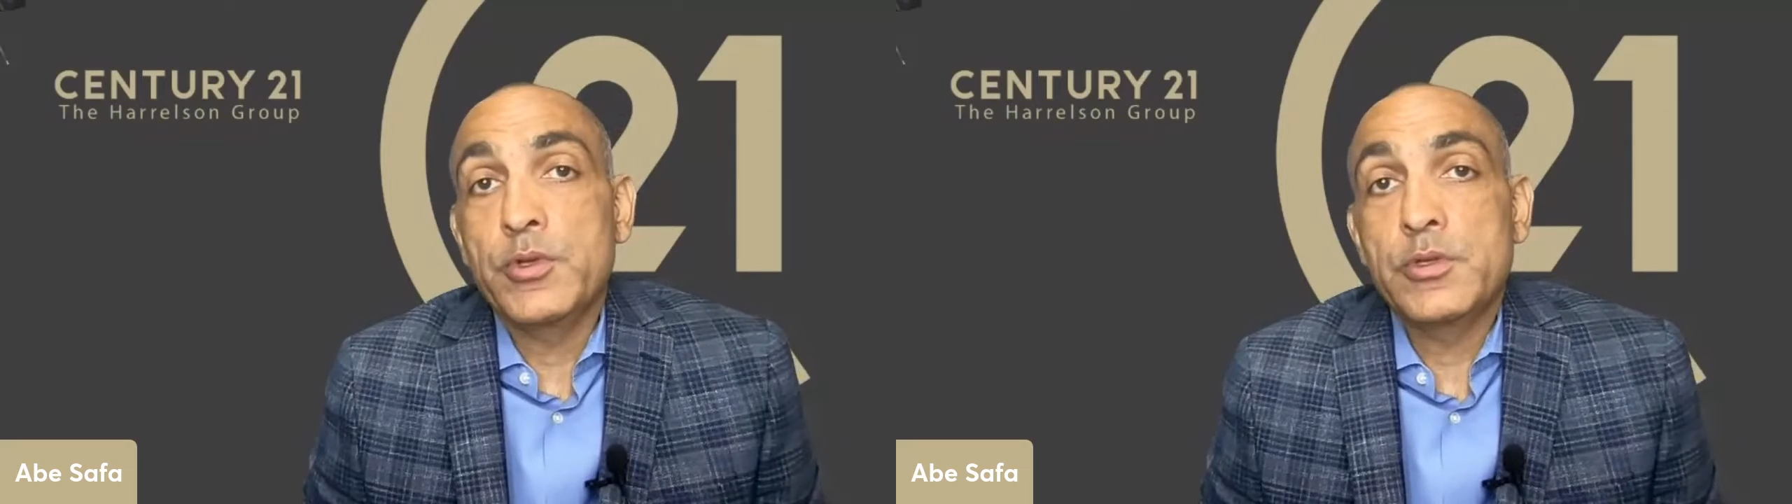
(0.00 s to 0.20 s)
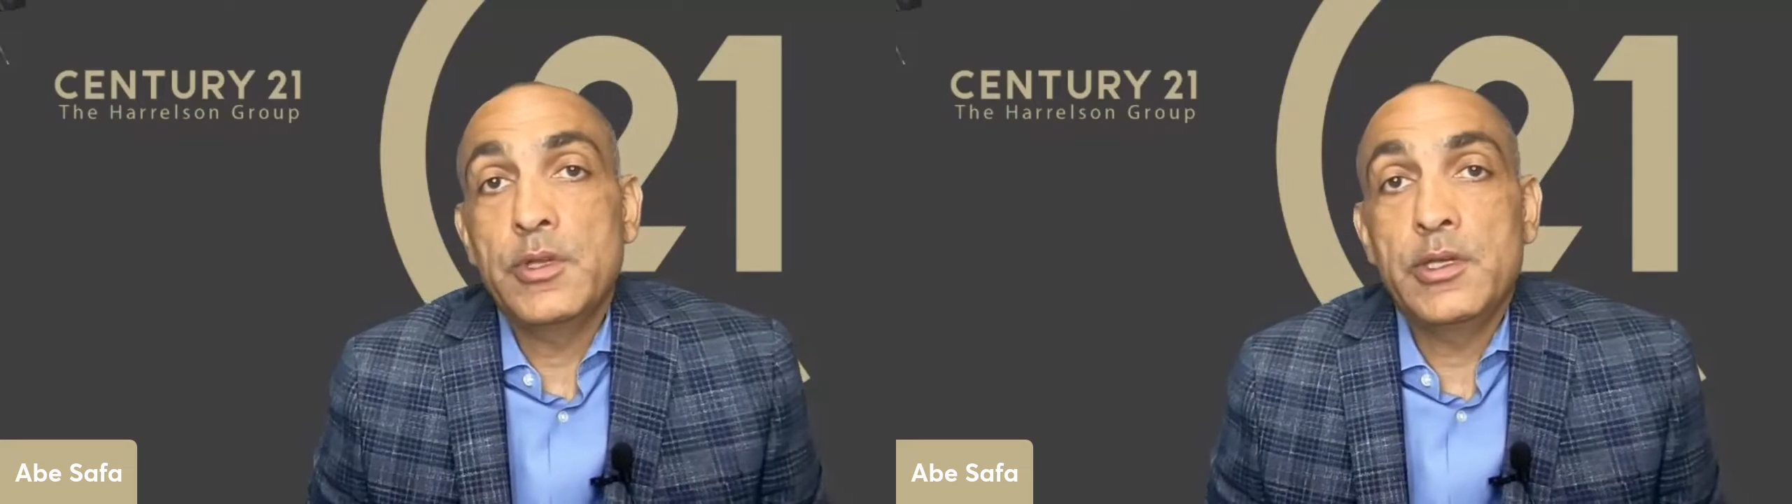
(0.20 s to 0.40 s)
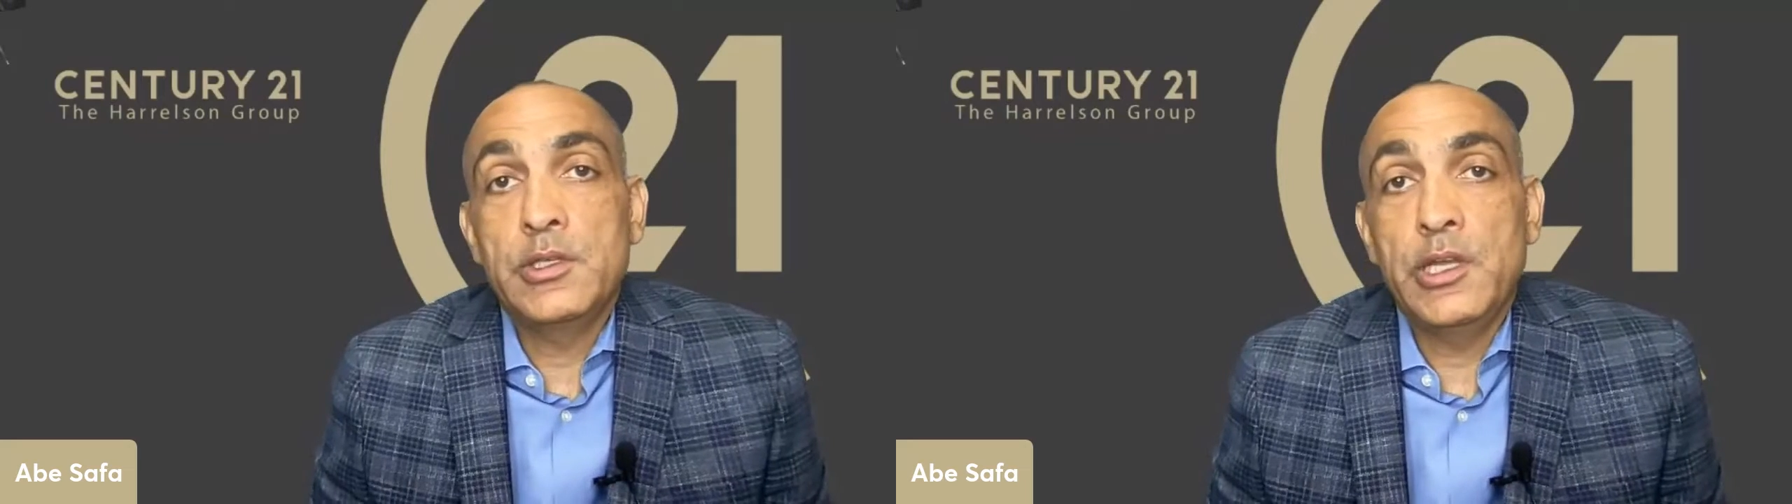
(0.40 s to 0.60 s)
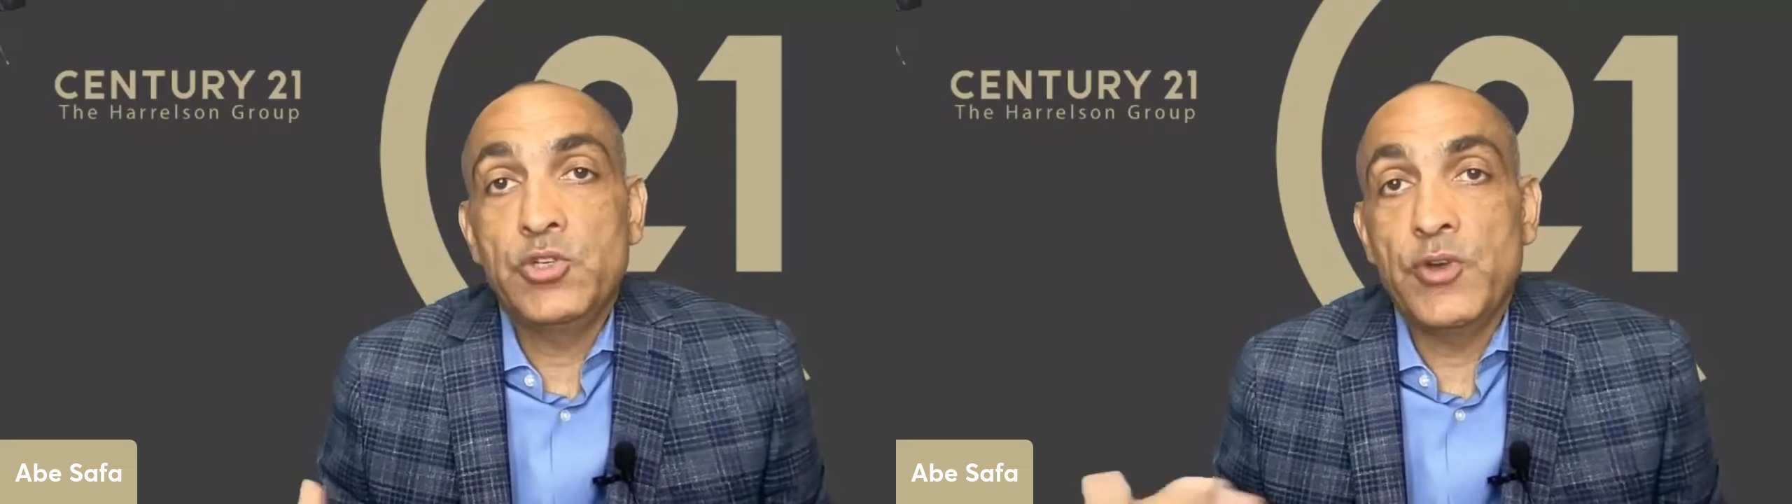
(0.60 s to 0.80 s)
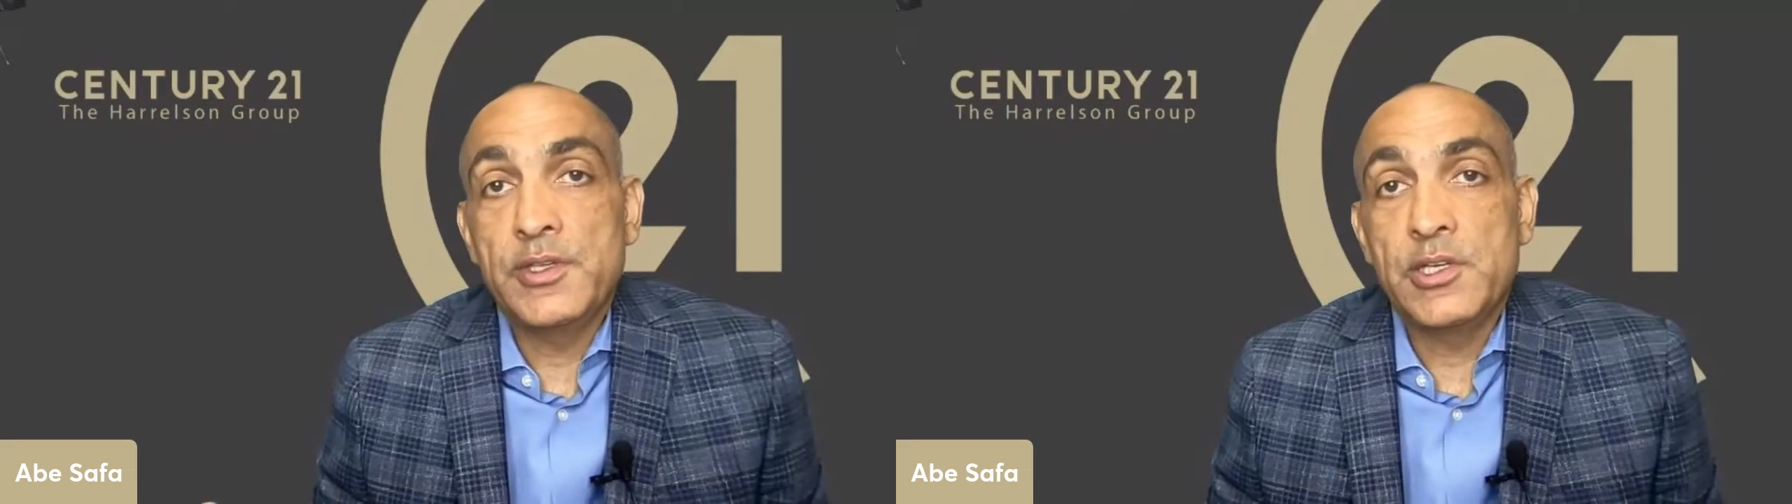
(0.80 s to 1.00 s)
So they
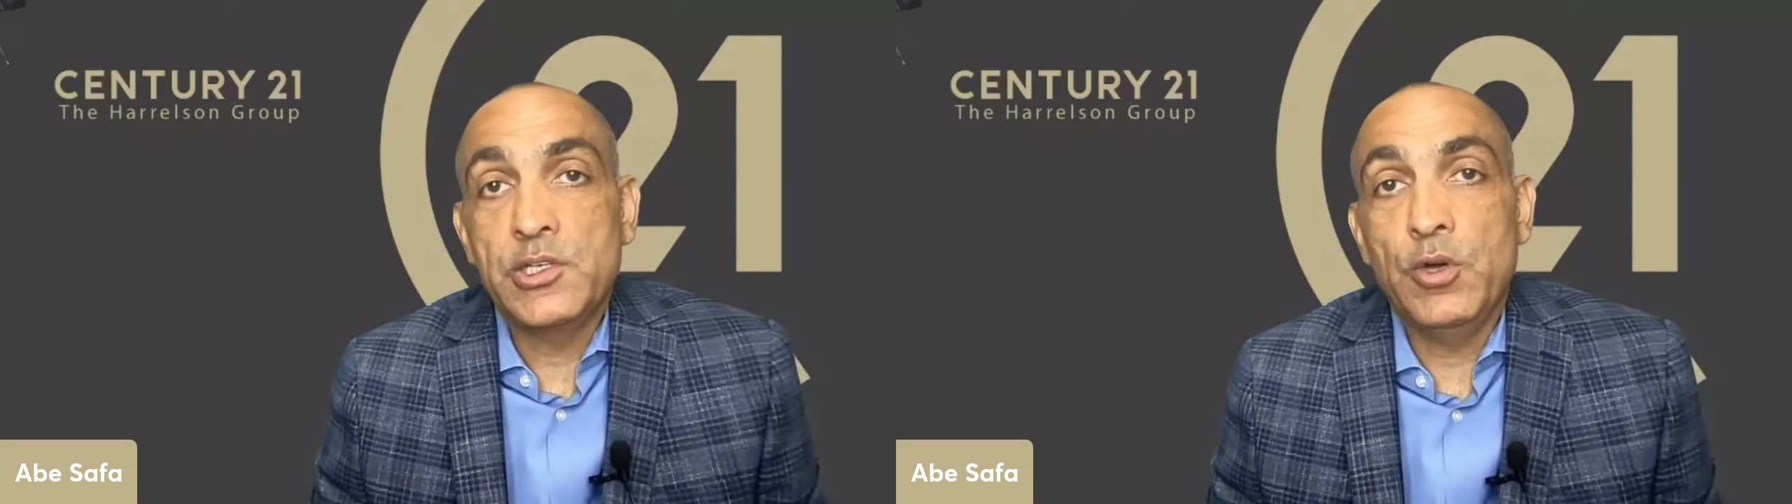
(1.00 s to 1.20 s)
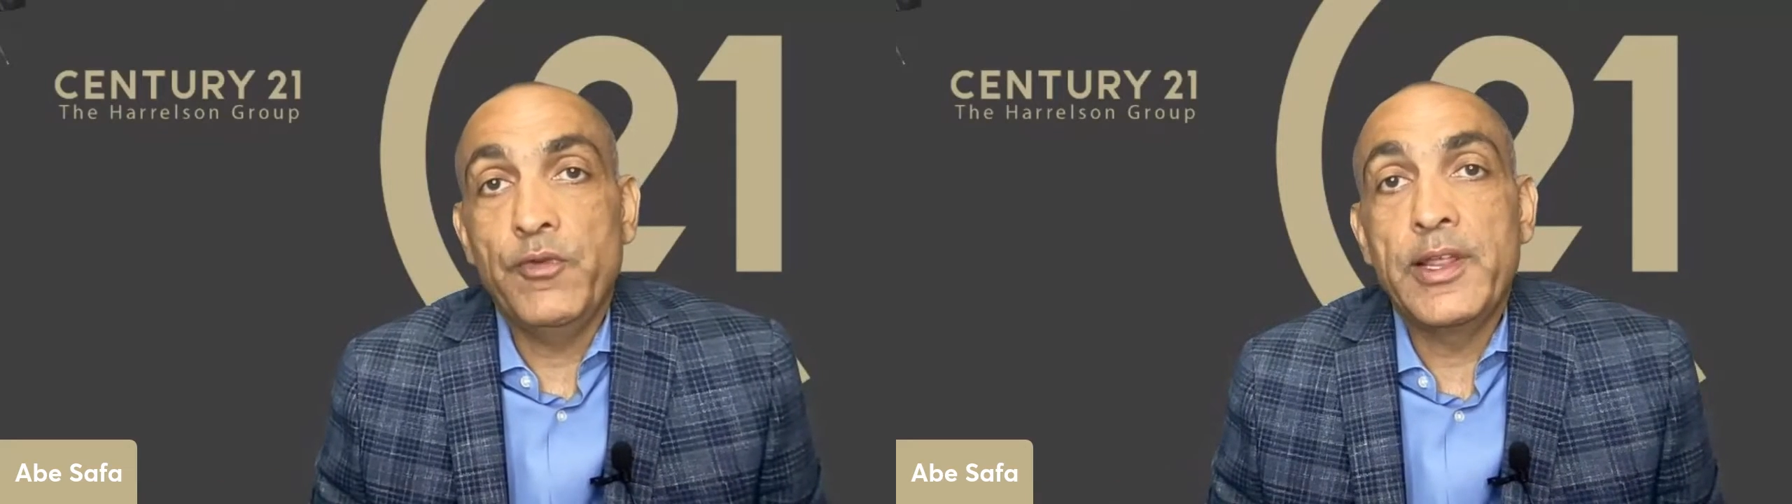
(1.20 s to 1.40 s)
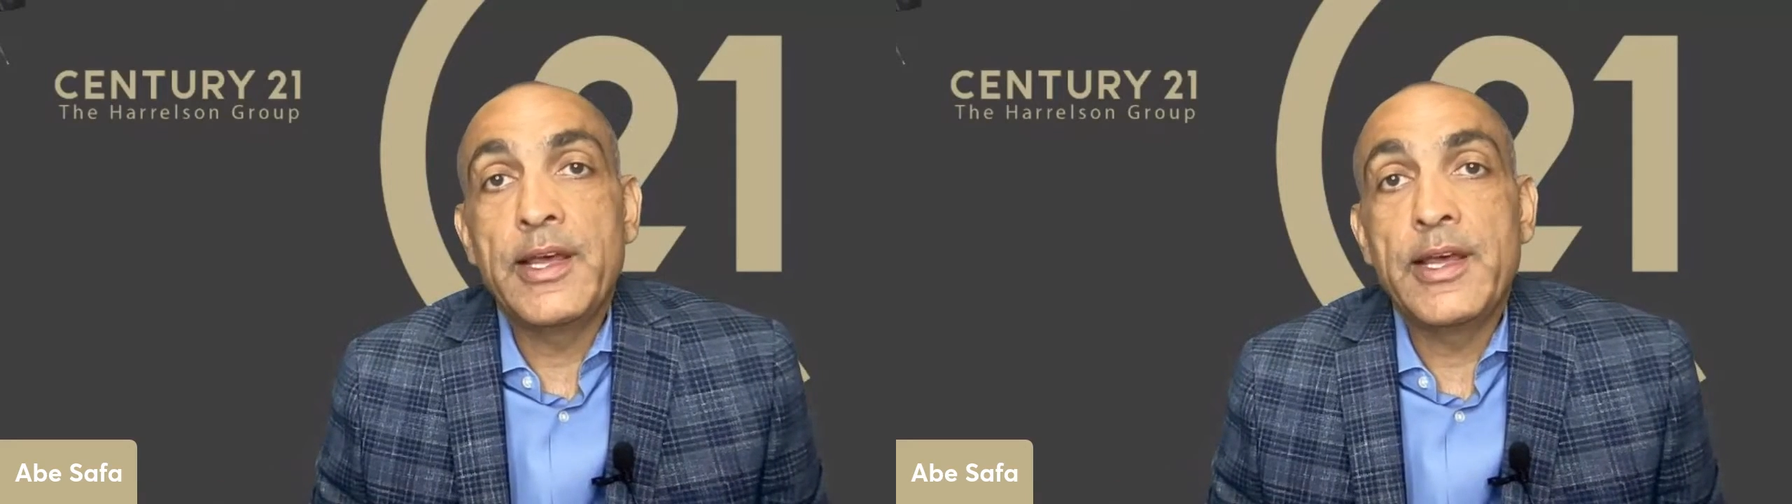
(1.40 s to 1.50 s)
transitioned over